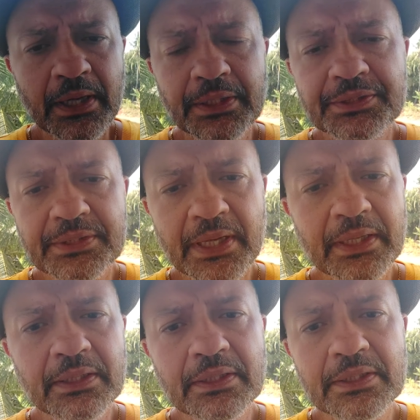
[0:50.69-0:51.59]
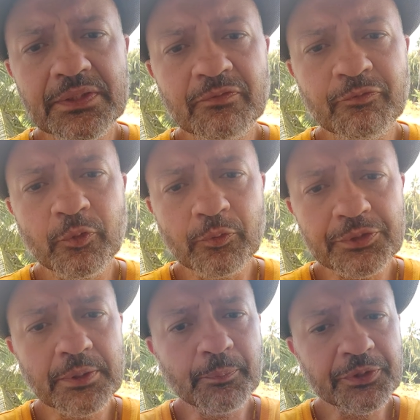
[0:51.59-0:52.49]
and second is the
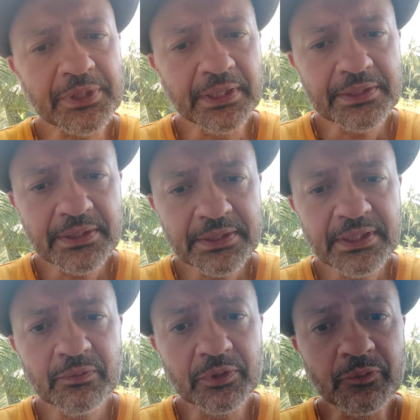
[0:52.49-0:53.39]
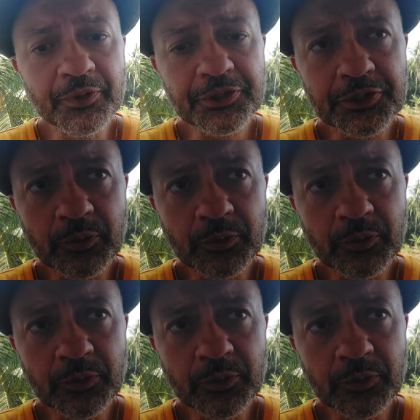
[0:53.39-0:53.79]
force, the potency with which